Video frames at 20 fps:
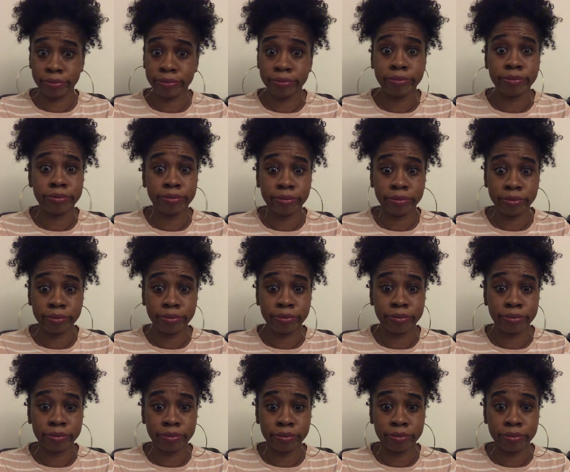
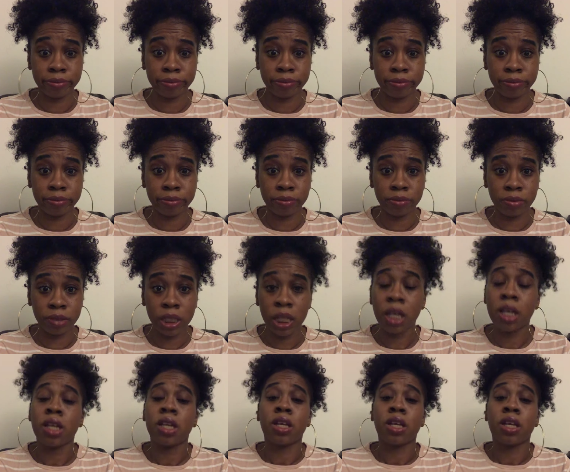No one is speaking in this clip.